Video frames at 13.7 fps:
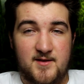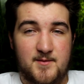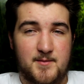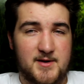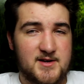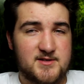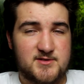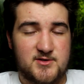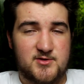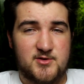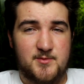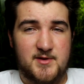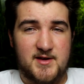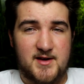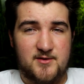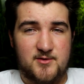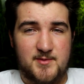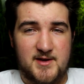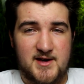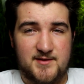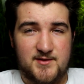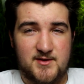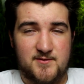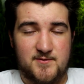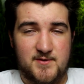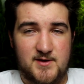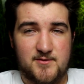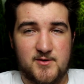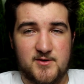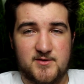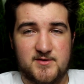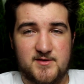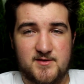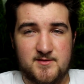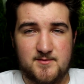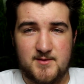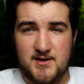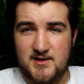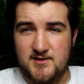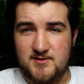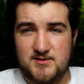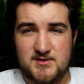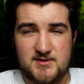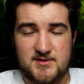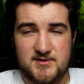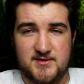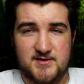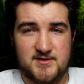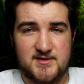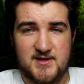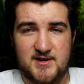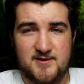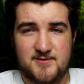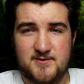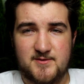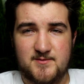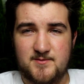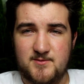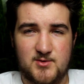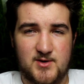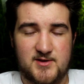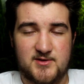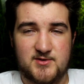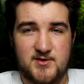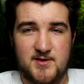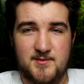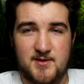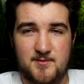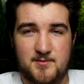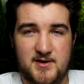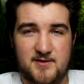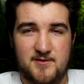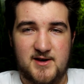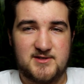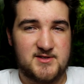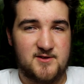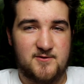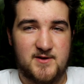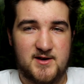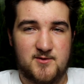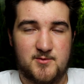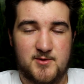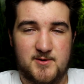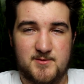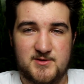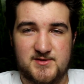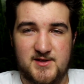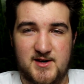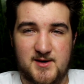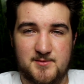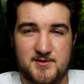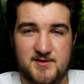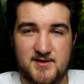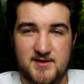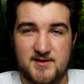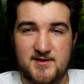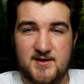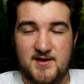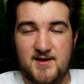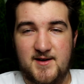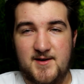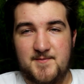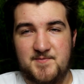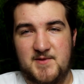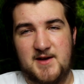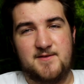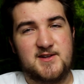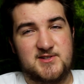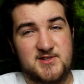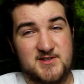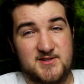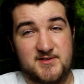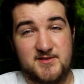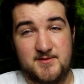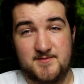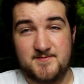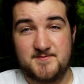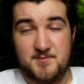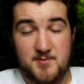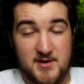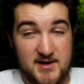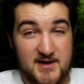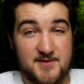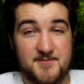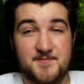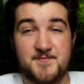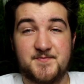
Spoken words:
my doctor told me I would be having fevers and chills and stuff throughout the treatment, but I've actually found pretty much the opposite. I've had chills, but